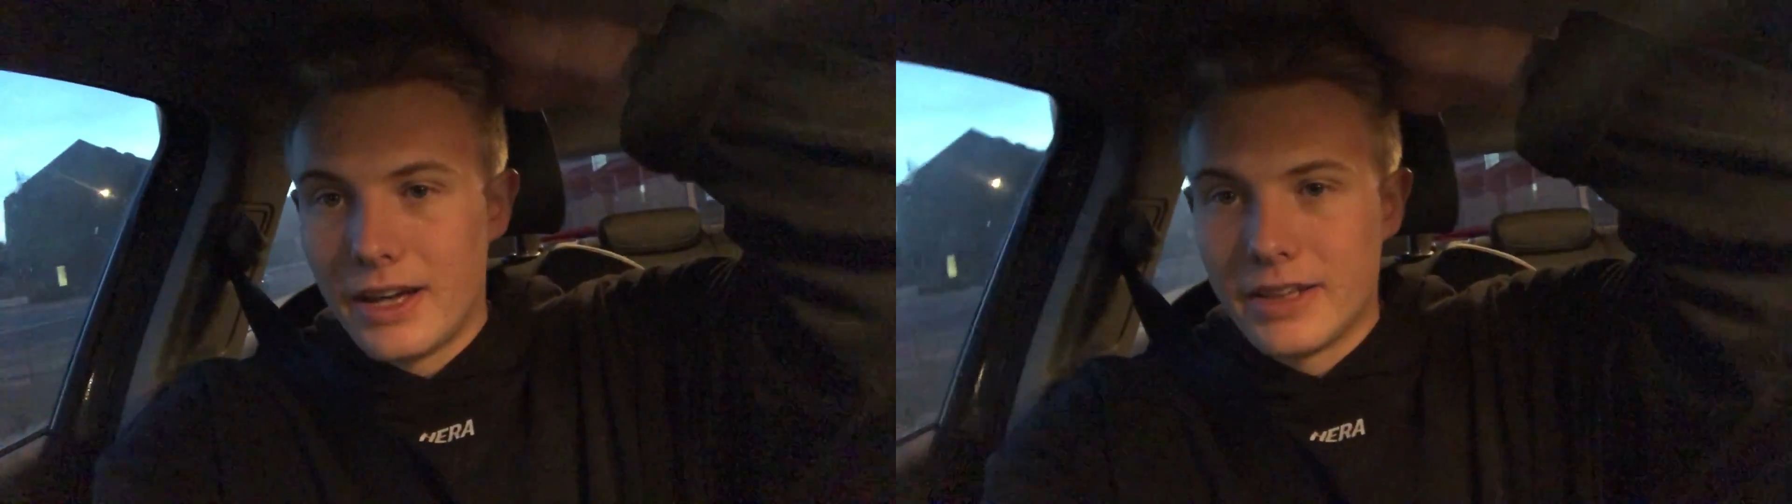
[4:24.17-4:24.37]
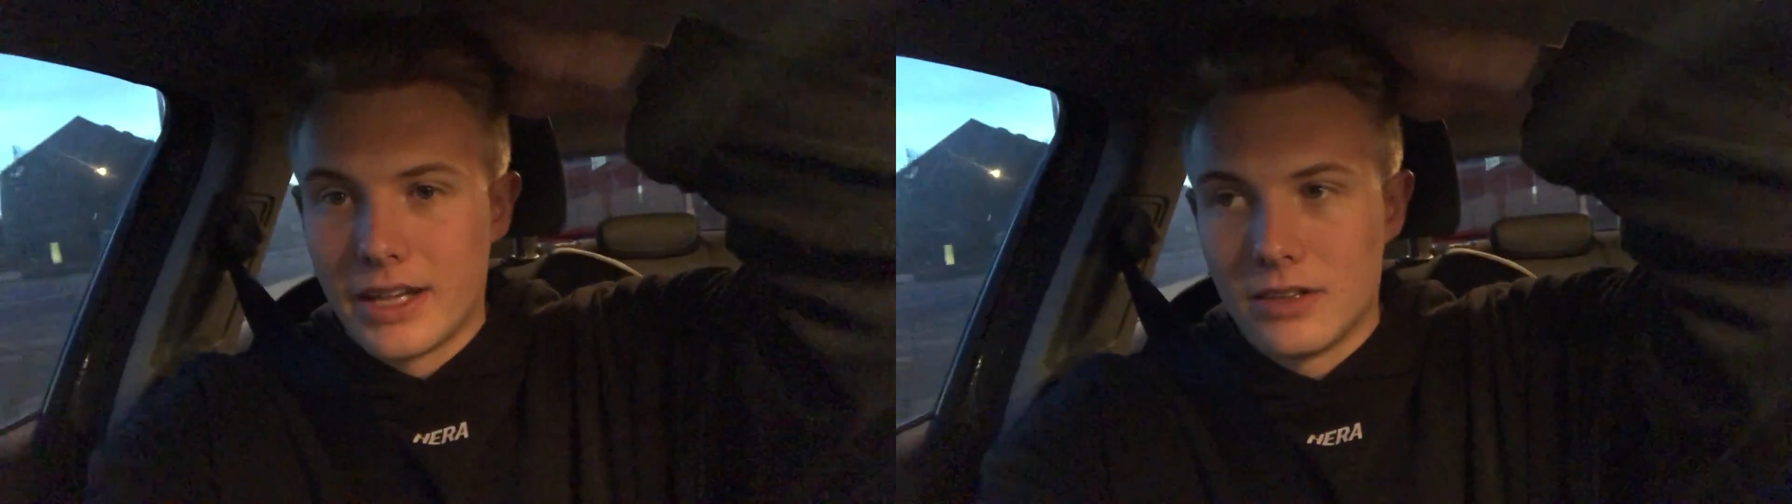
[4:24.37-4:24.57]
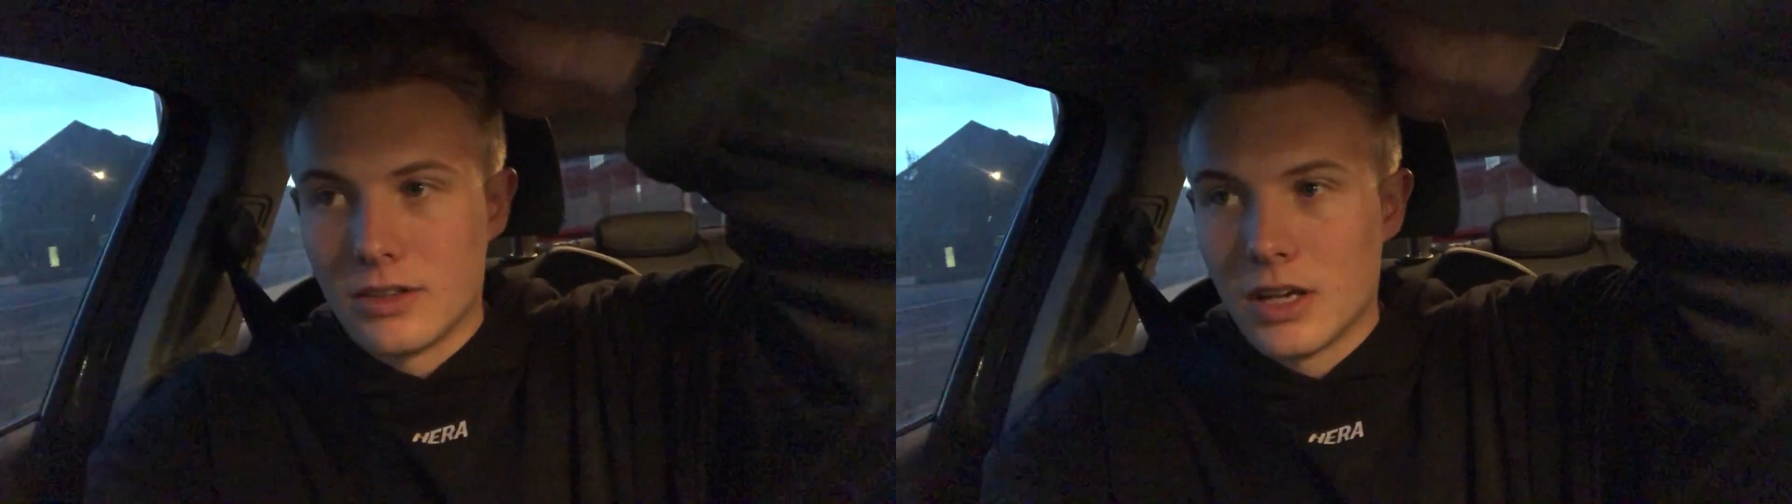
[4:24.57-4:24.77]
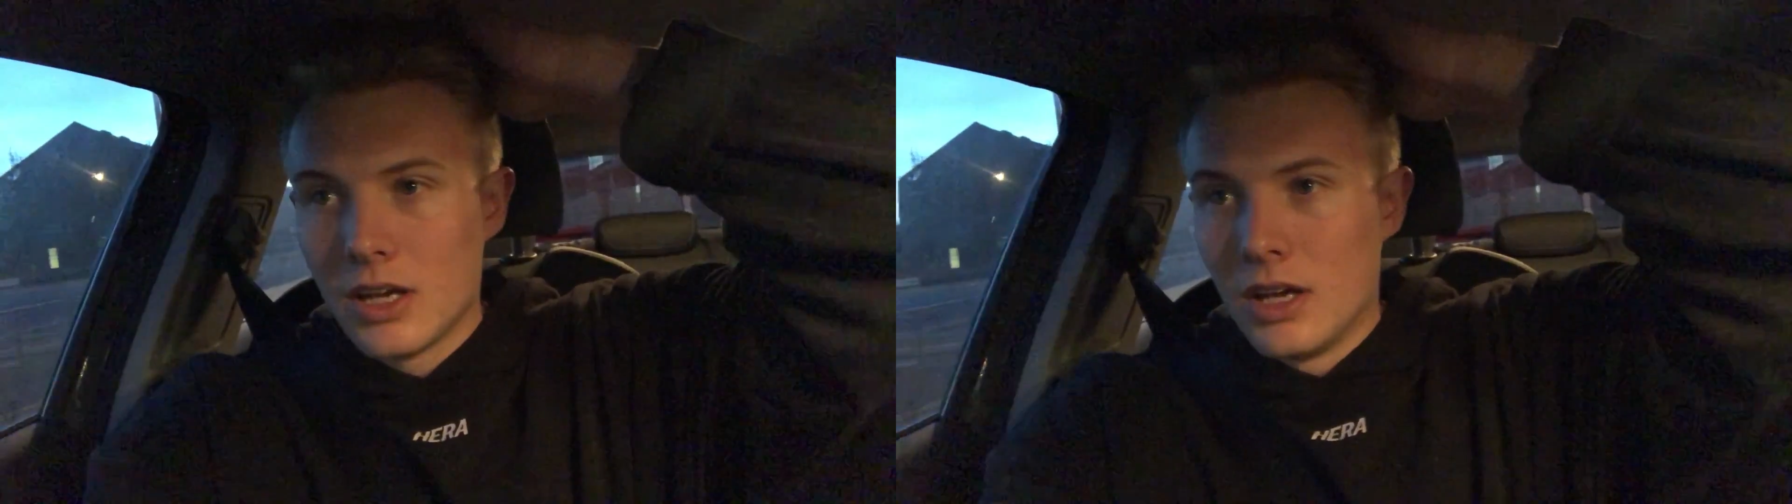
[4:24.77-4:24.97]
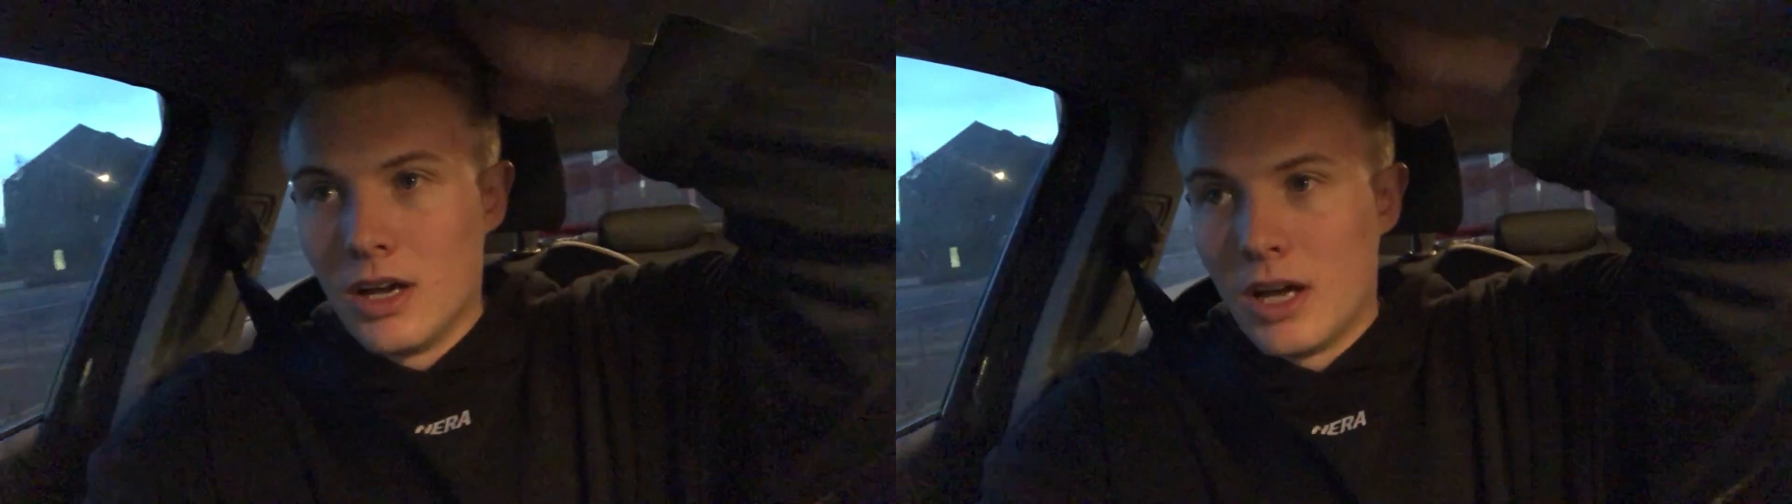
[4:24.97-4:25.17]
And then
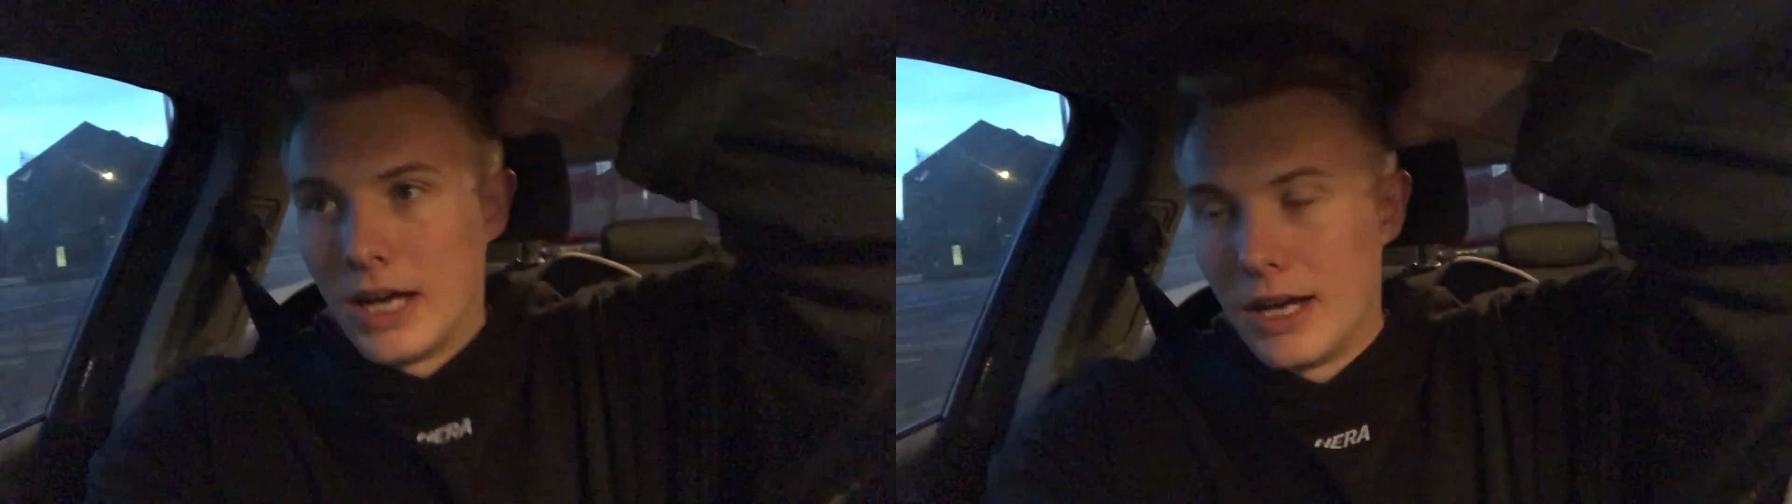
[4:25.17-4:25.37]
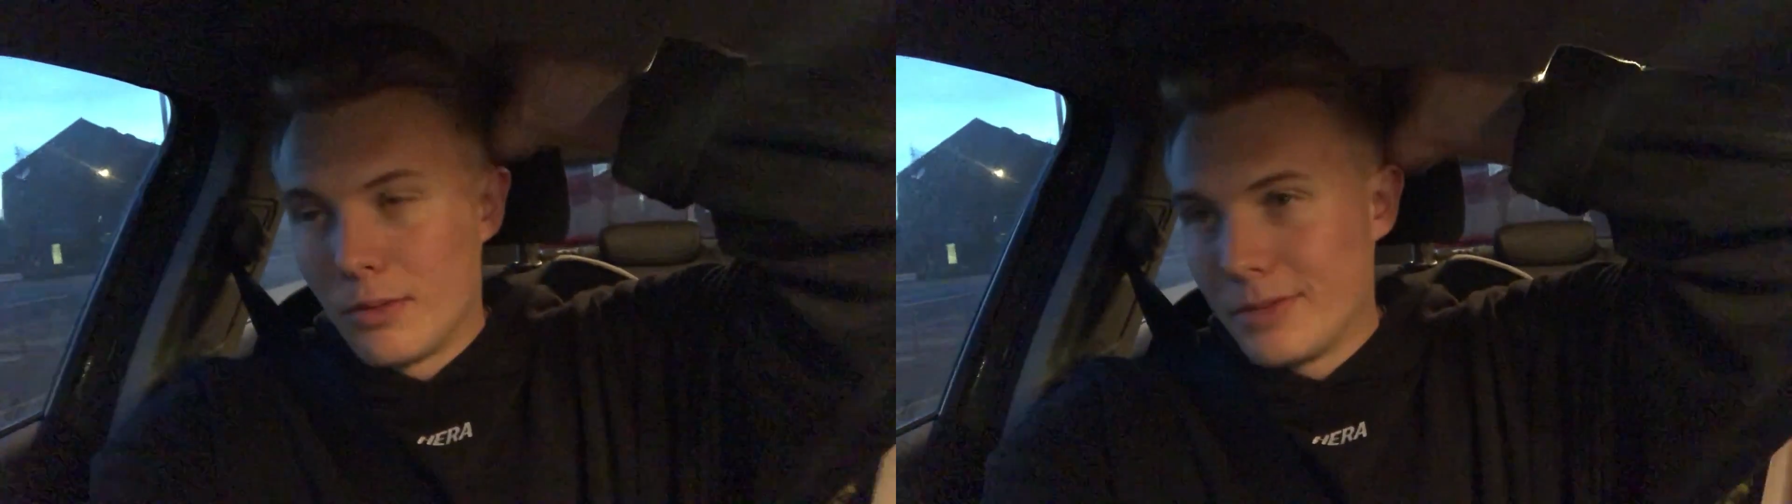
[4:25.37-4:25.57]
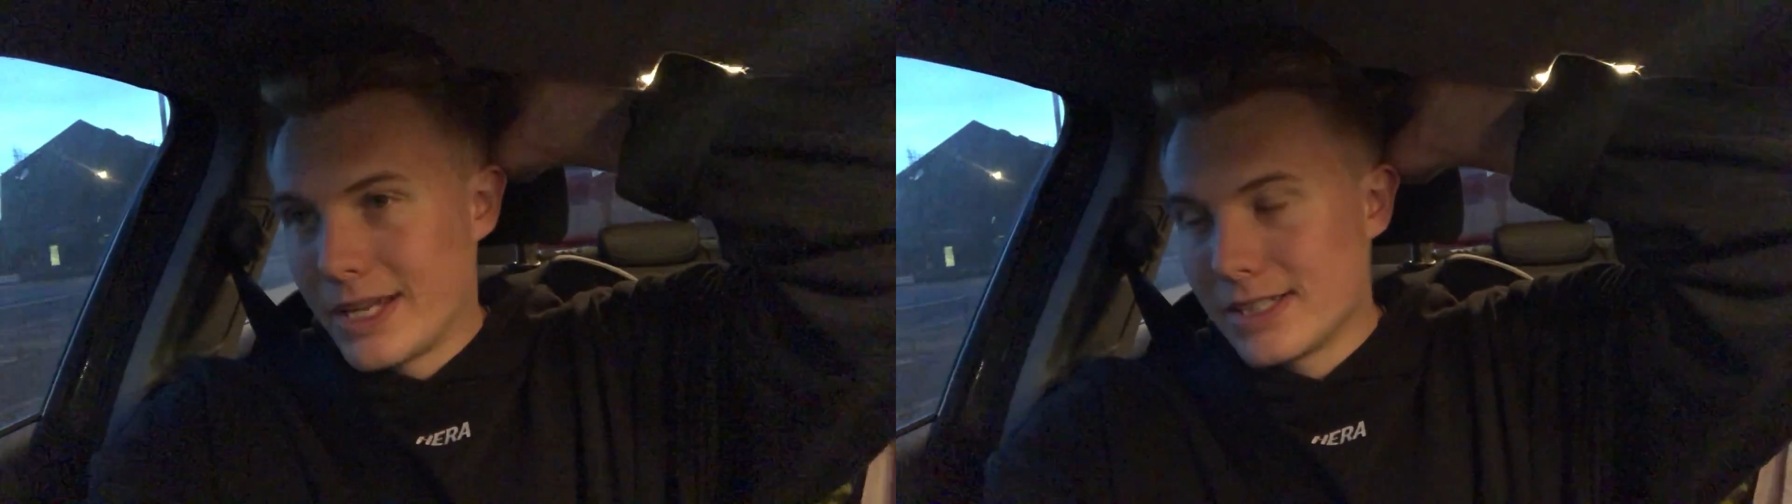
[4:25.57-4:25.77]
when we